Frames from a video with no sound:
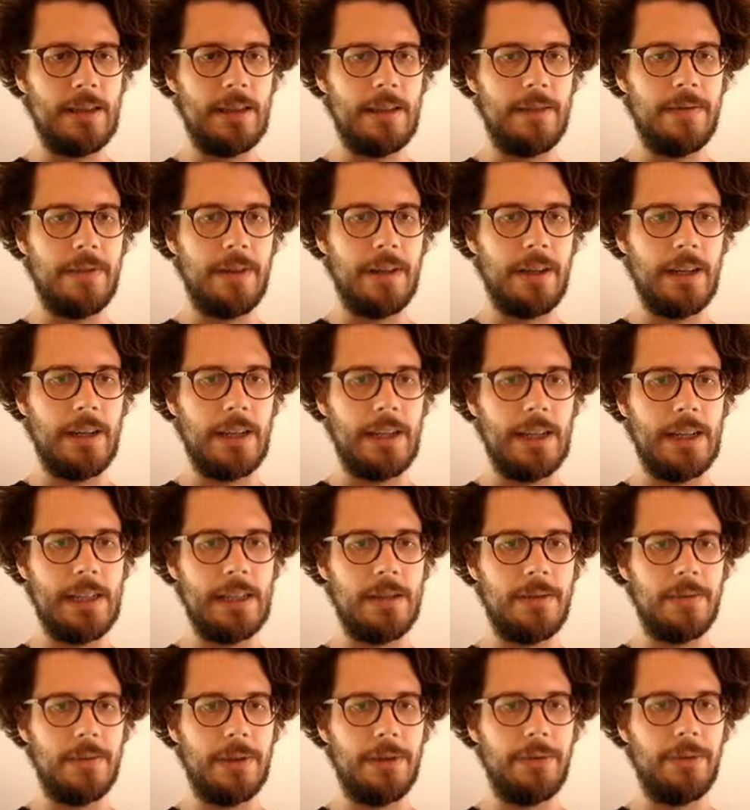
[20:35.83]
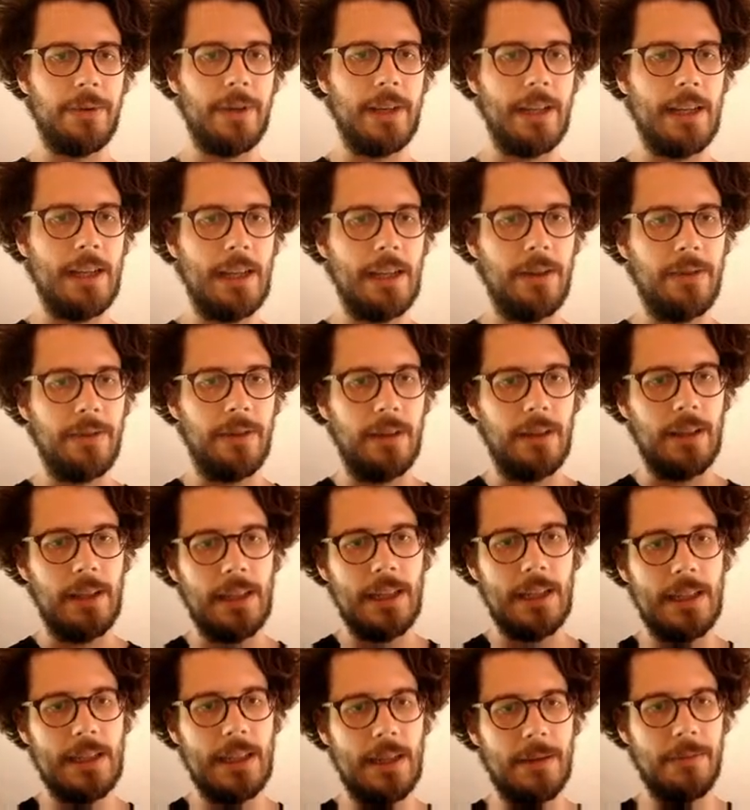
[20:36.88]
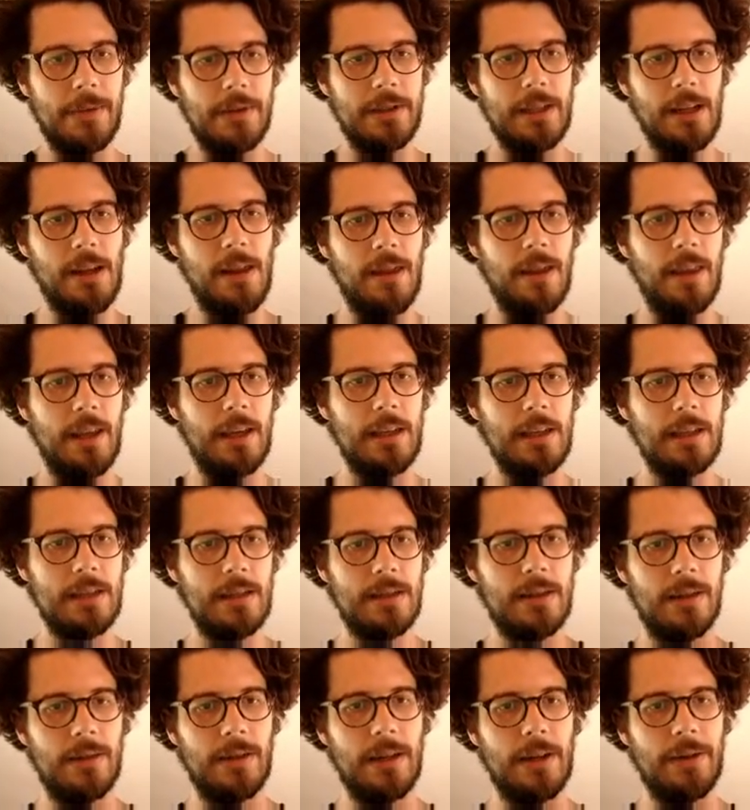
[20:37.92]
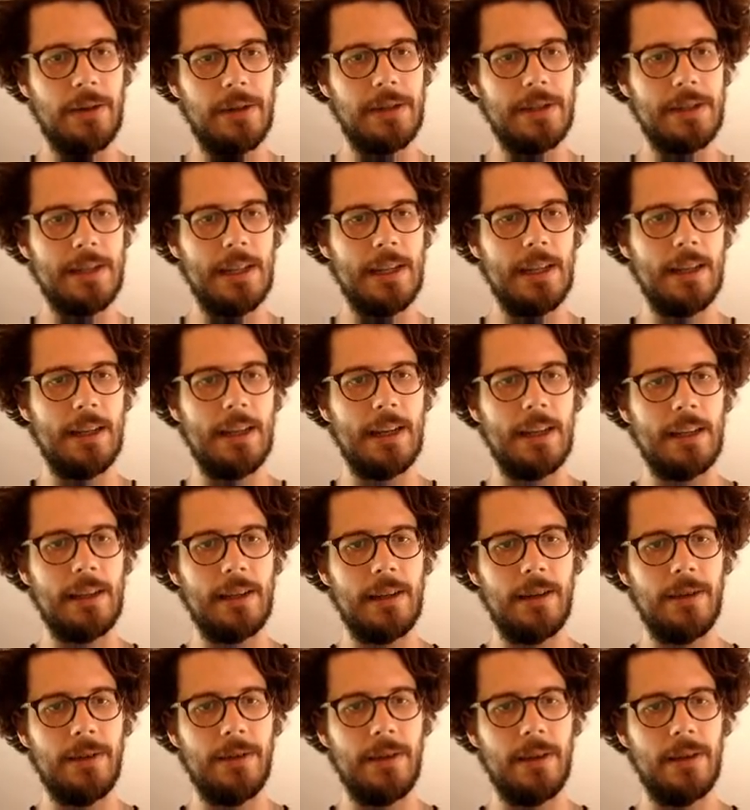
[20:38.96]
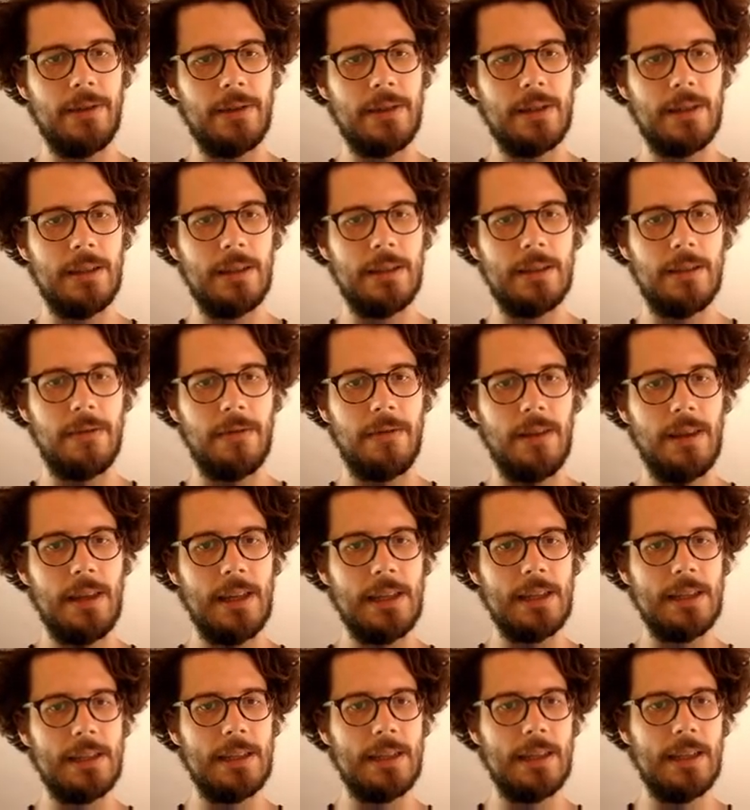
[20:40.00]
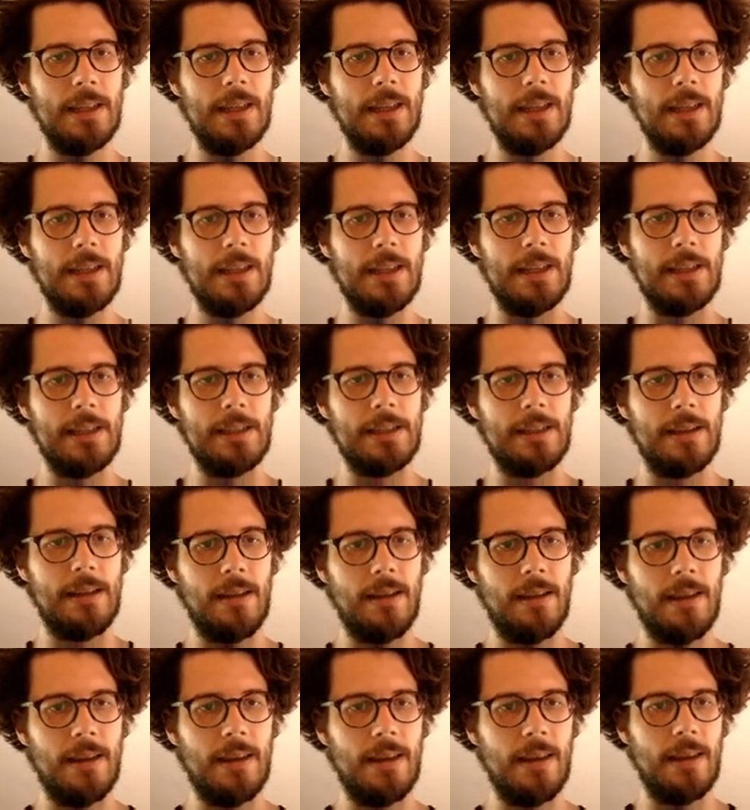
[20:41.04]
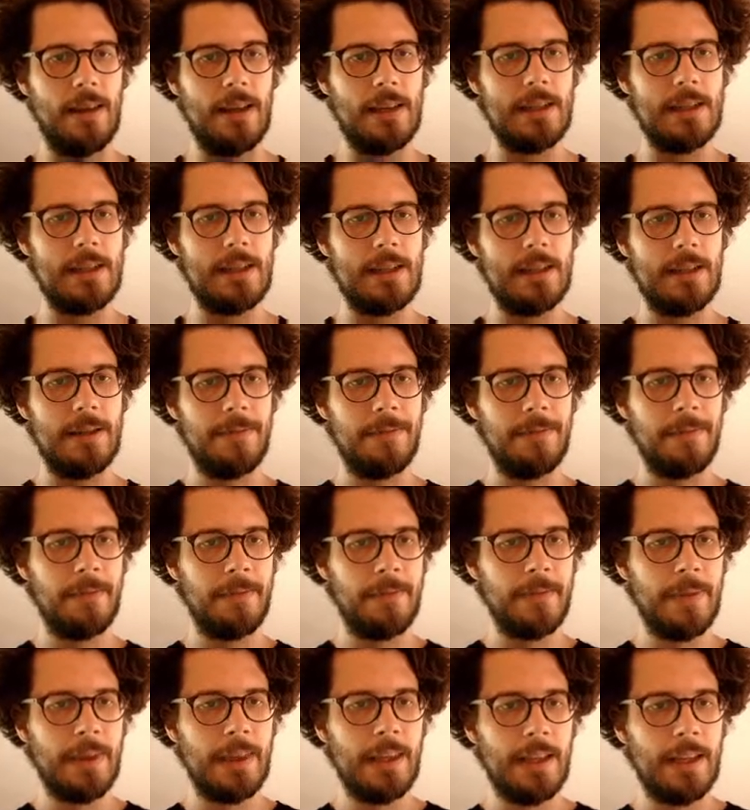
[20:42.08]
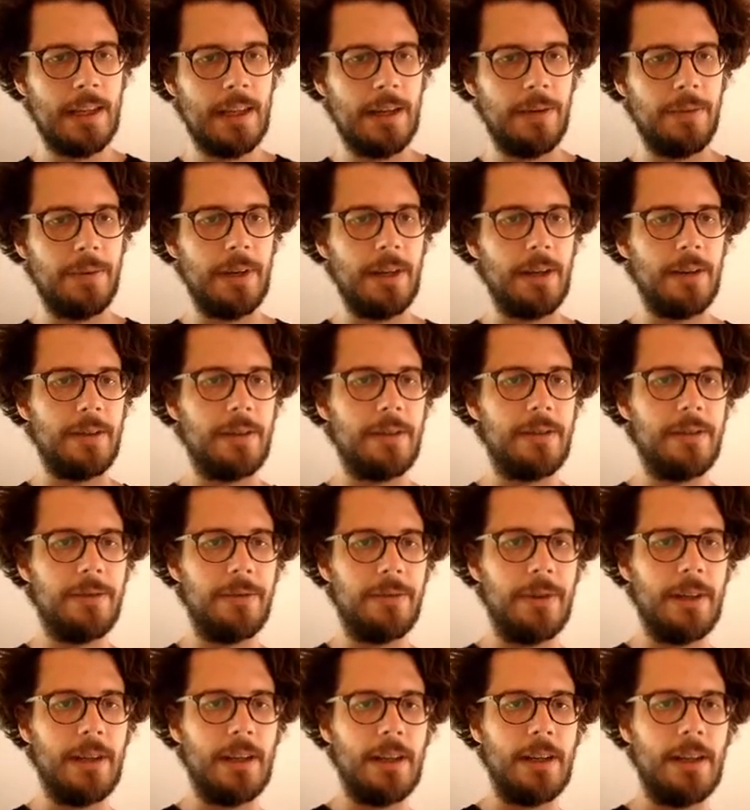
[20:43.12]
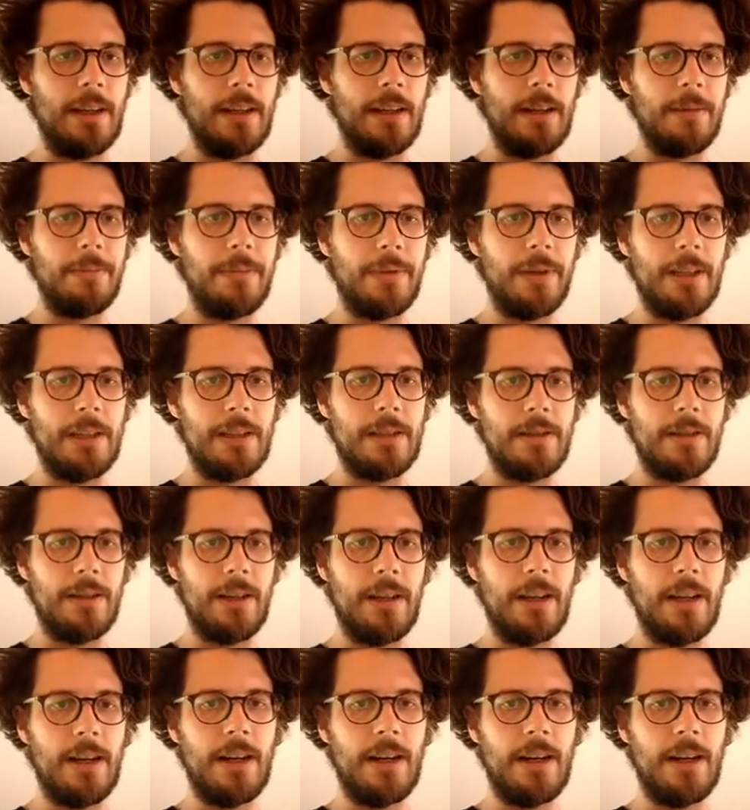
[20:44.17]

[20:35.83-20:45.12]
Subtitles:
is very nice when reading on GitHub or something. So now you see like, oh, the result of this is this. We don't really need a print string.